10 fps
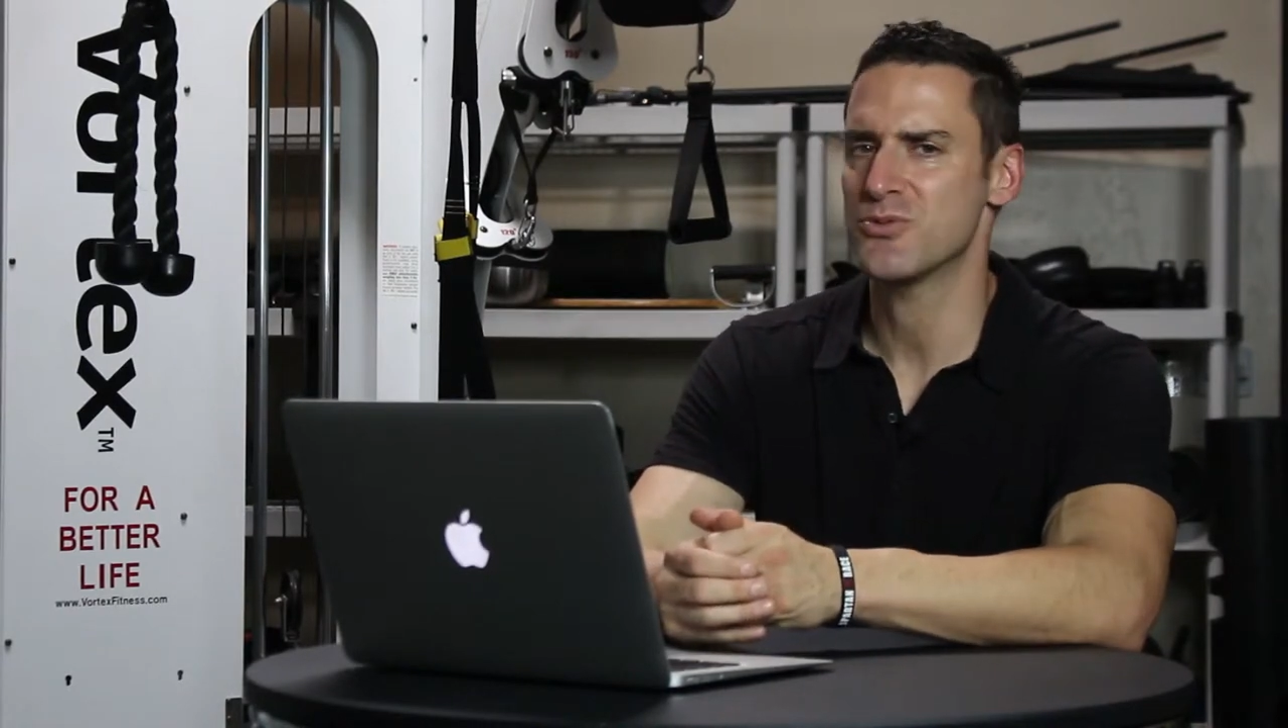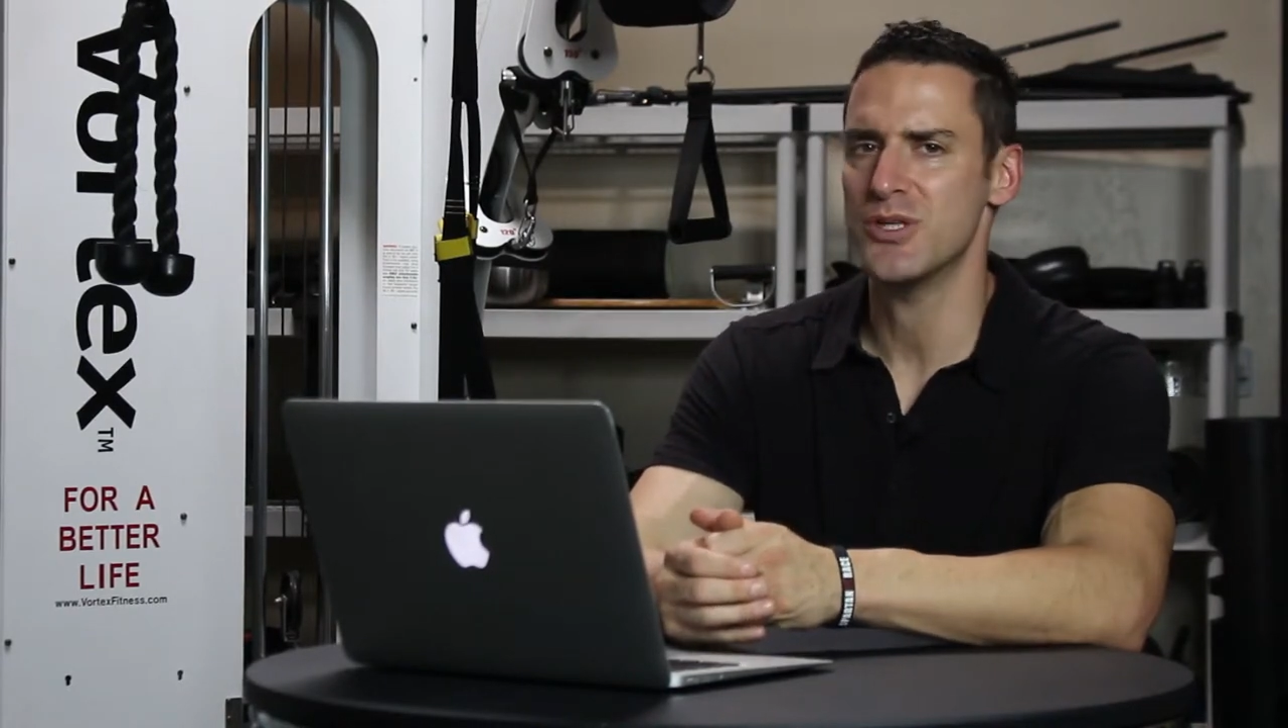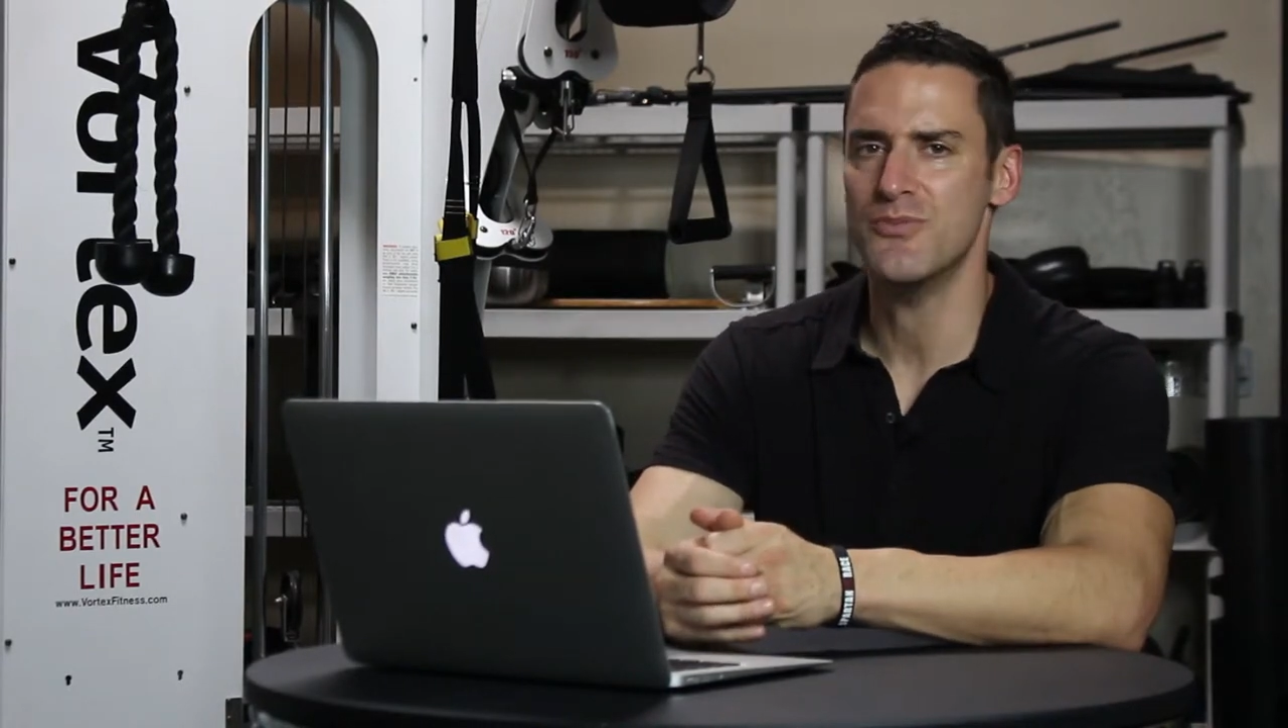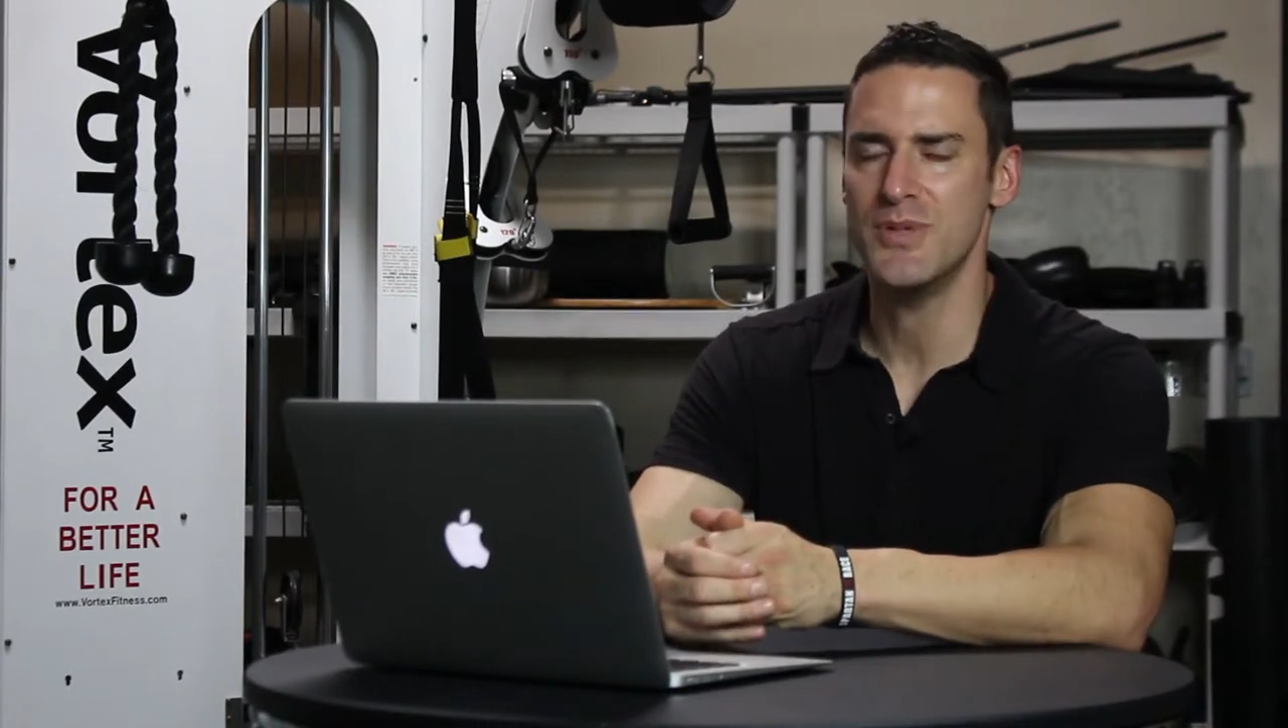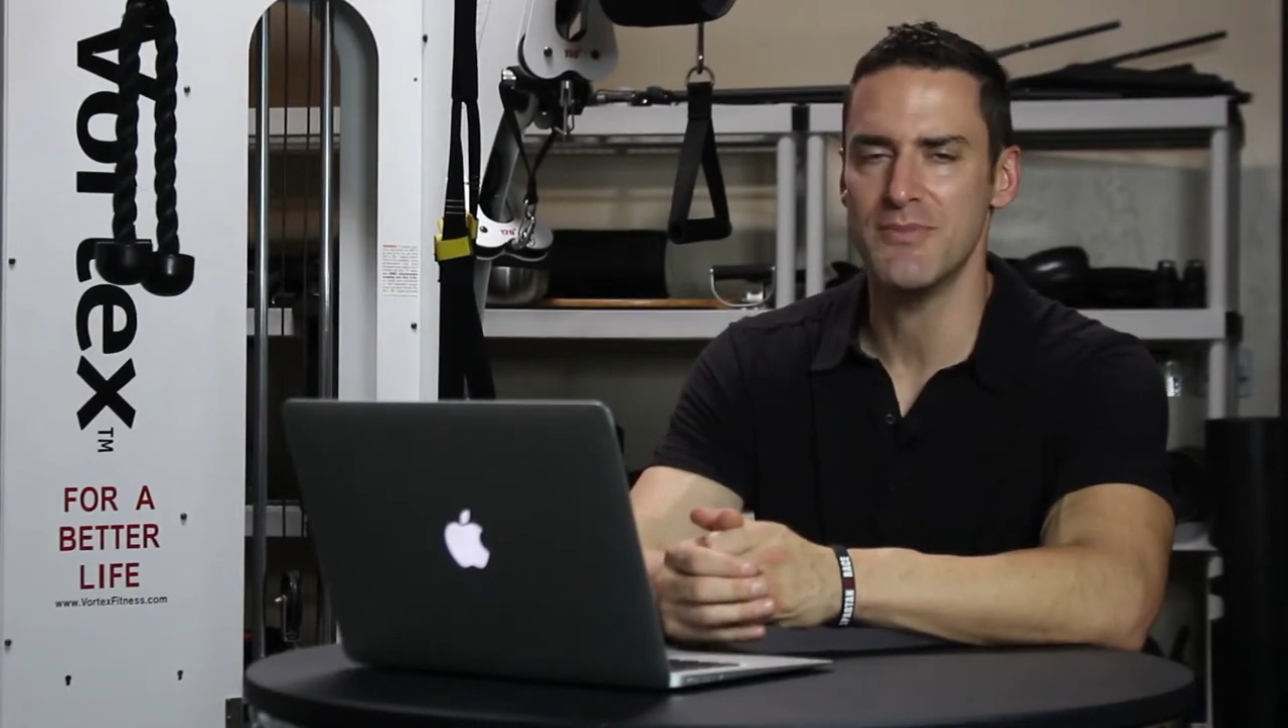what do
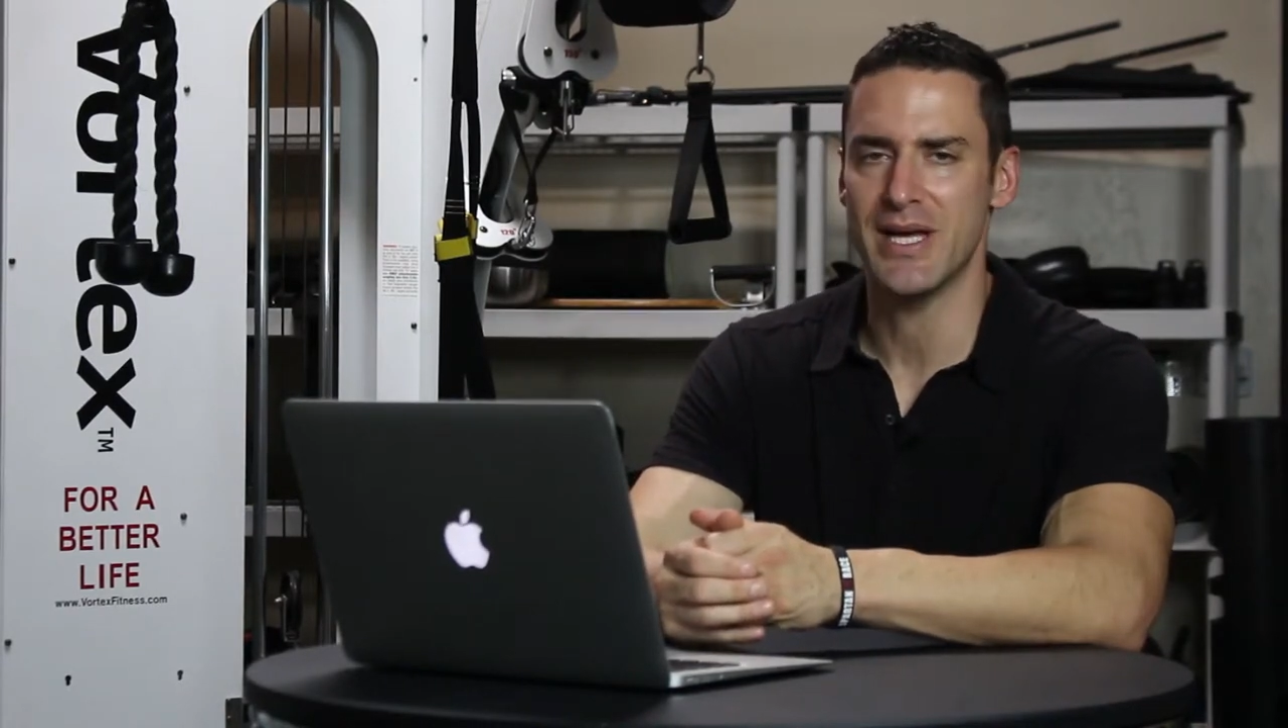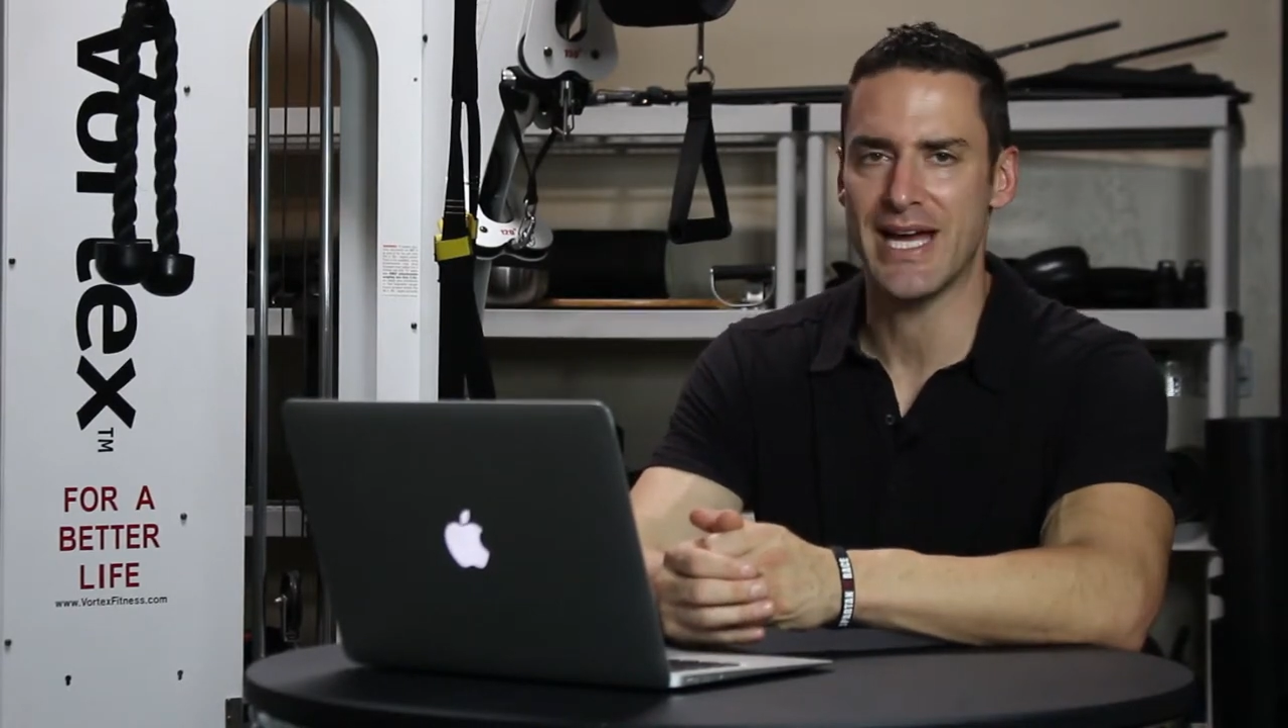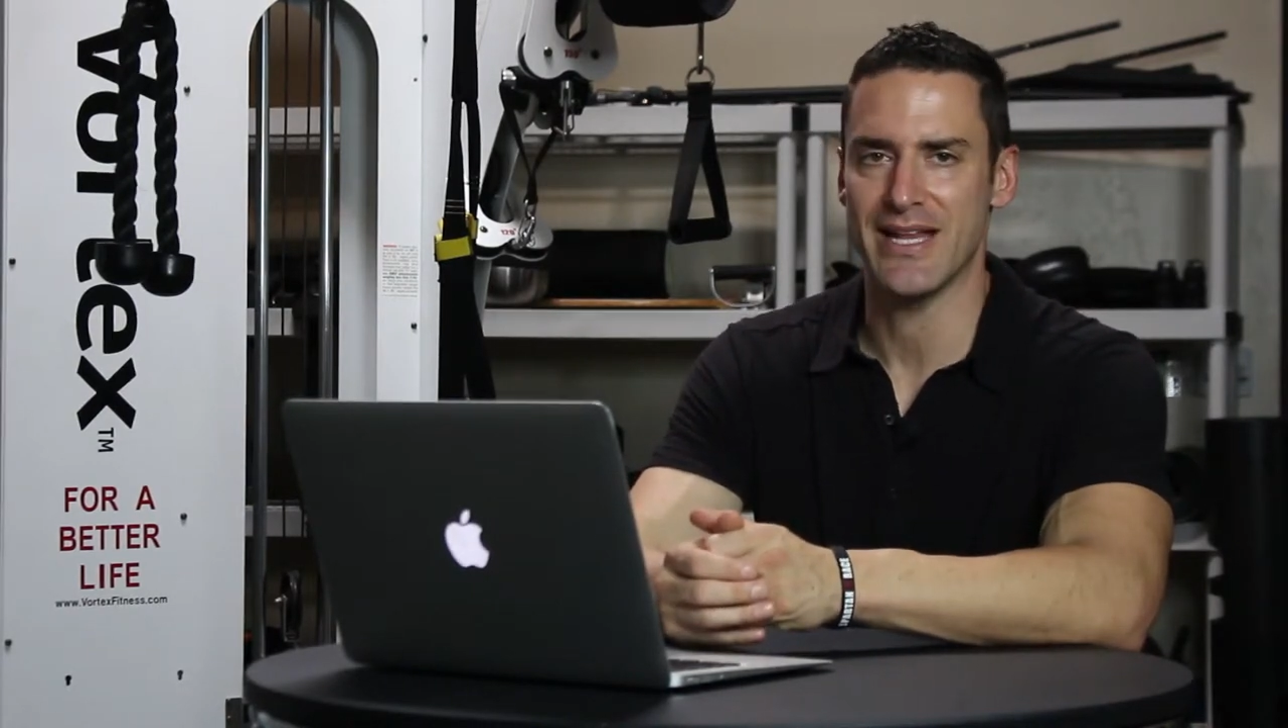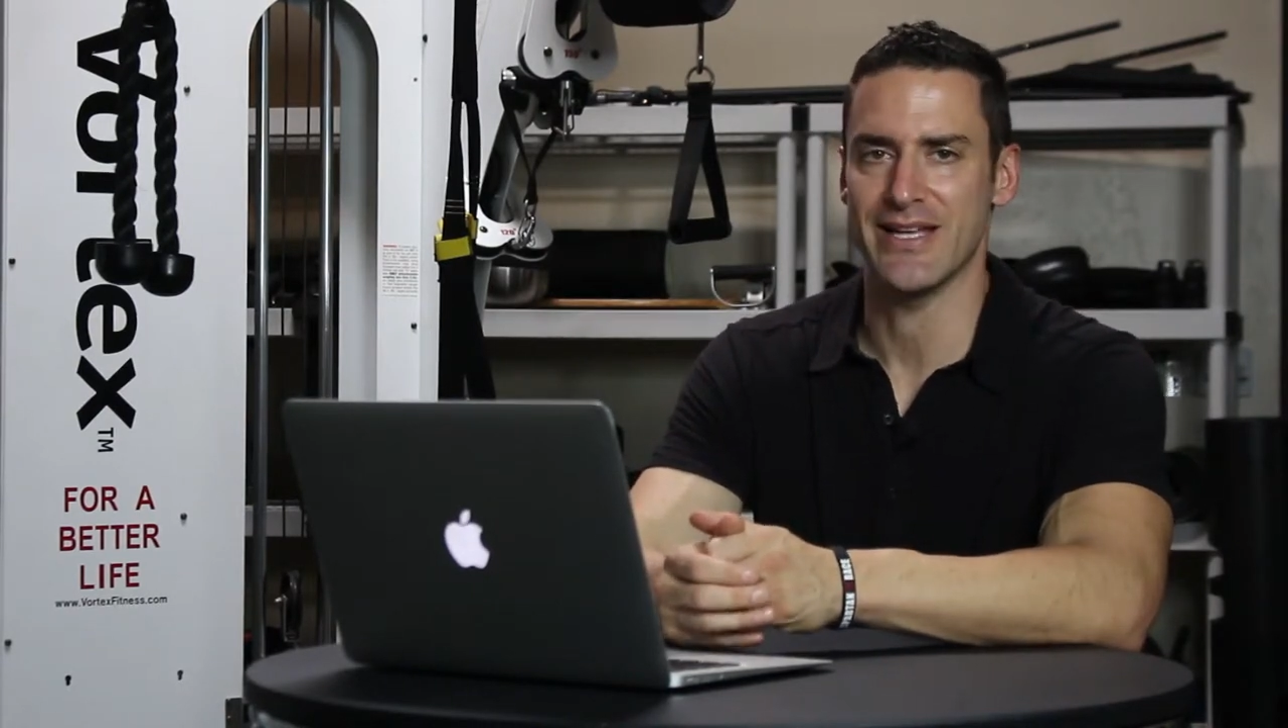you mean by that?